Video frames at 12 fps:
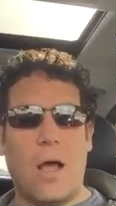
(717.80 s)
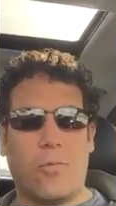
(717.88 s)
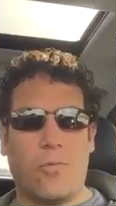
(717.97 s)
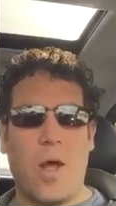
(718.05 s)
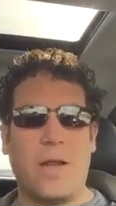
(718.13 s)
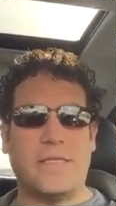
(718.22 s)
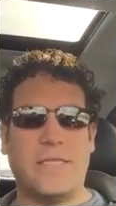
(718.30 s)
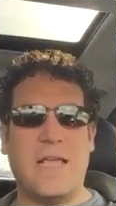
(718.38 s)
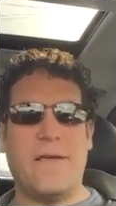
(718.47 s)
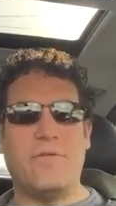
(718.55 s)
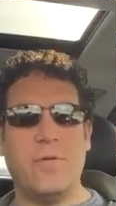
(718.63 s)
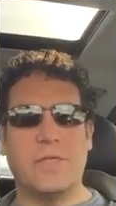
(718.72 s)
a run. It's a
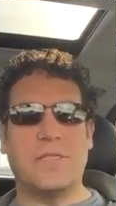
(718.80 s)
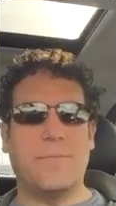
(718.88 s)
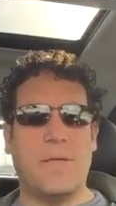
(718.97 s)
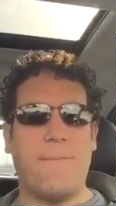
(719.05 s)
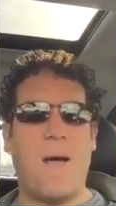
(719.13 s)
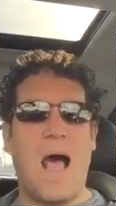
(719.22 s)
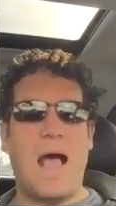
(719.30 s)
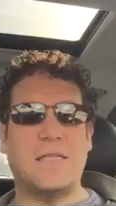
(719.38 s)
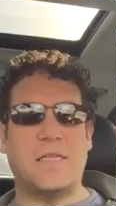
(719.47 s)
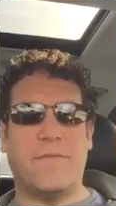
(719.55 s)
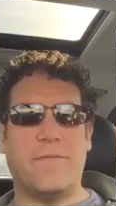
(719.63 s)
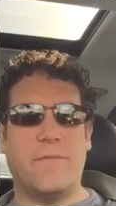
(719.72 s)
day of doing something
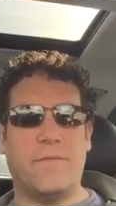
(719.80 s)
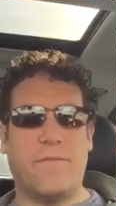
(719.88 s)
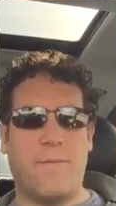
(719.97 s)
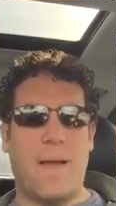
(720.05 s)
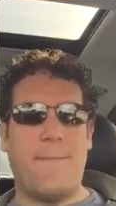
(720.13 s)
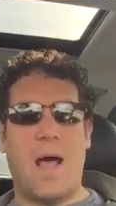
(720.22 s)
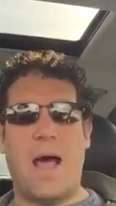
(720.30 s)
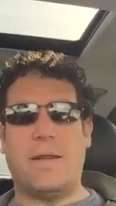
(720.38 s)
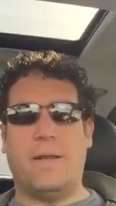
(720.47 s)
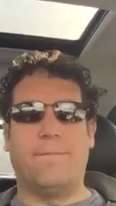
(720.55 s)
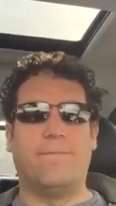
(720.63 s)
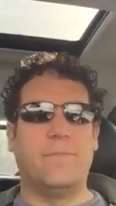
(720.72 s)
positive for my
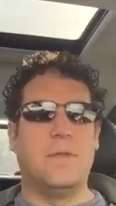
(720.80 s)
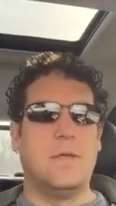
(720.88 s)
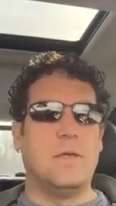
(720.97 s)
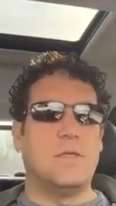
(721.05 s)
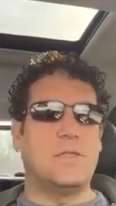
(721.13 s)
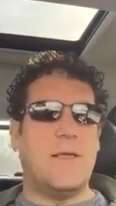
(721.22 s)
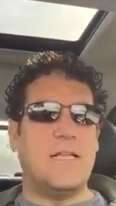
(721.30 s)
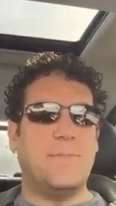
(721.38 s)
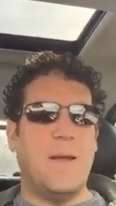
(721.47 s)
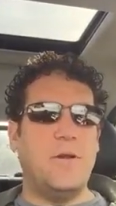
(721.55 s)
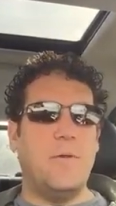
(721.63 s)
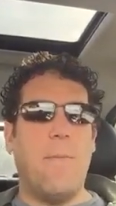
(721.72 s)
body. So that's
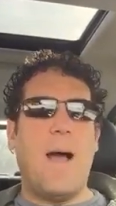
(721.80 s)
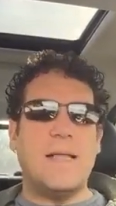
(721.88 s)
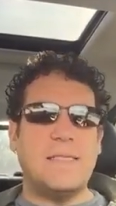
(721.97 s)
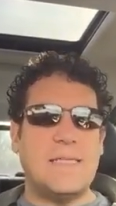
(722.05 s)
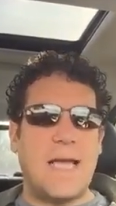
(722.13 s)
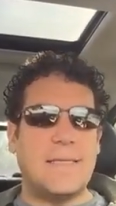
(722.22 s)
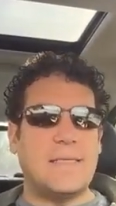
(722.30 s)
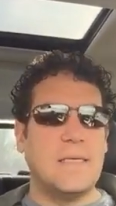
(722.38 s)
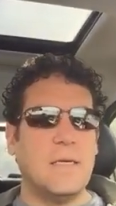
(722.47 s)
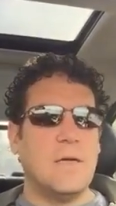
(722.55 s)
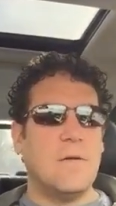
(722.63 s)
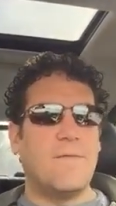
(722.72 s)
my new mindset.
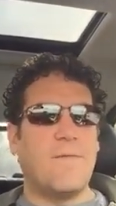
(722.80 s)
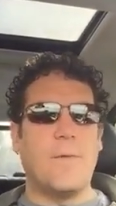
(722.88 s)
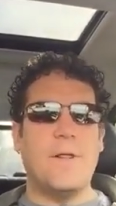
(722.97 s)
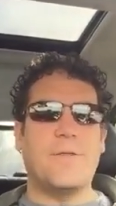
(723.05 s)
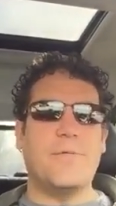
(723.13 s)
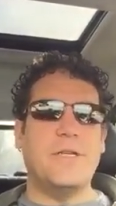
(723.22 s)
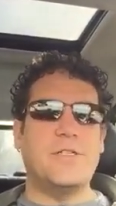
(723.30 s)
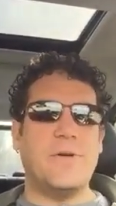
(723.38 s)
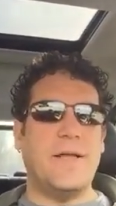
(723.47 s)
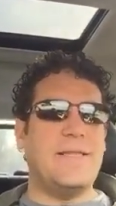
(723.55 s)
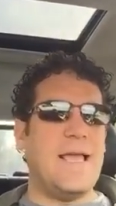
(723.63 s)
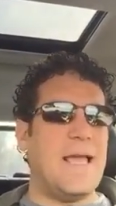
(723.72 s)
43
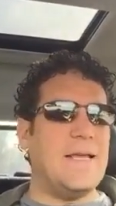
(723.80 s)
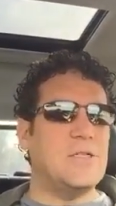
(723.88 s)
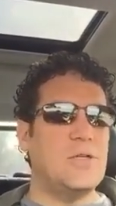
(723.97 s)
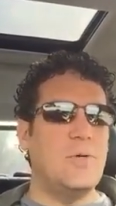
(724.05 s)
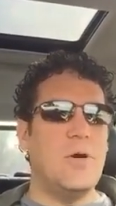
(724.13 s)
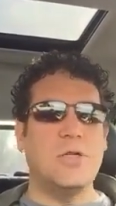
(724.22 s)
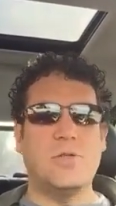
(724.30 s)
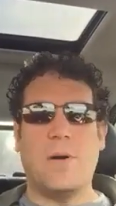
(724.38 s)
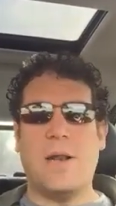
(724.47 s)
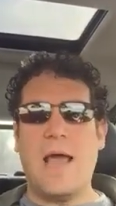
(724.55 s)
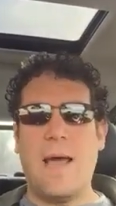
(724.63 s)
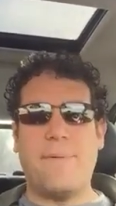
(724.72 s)
straight days. Who knows
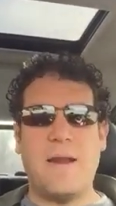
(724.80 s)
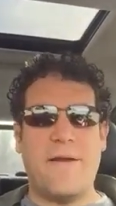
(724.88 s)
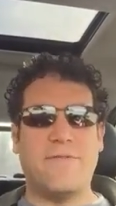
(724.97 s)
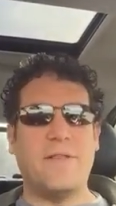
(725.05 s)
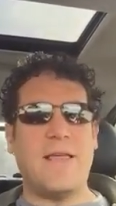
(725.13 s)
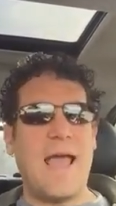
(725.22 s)
what'll happen after